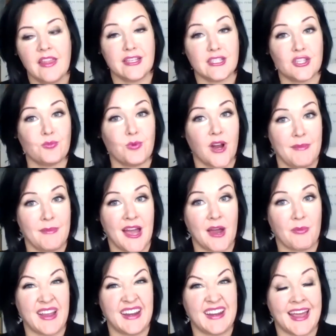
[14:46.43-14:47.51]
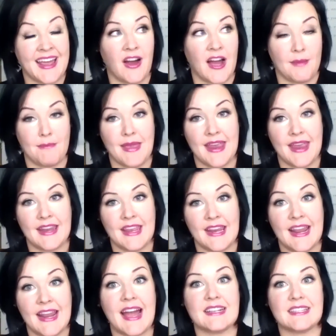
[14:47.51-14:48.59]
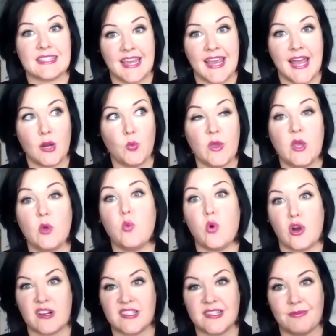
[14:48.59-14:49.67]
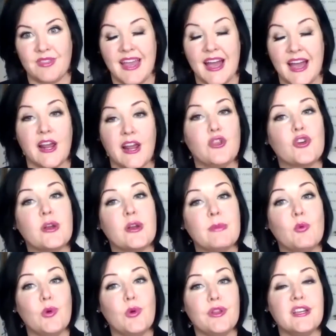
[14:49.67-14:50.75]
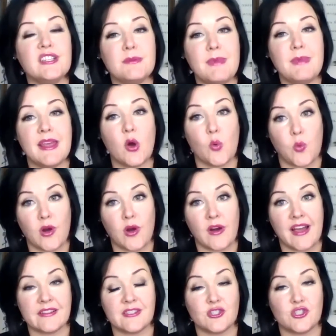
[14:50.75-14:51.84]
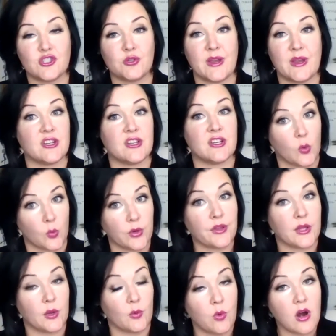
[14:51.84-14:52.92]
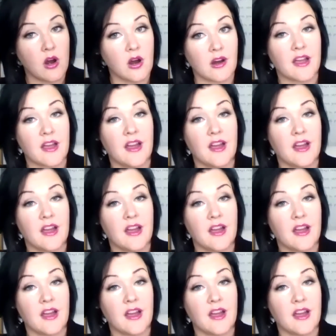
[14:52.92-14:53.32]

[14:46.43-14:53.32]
This is where I'm at right now. I may need X. Can we work something out? And you're going to be willing to make a workout situation really work.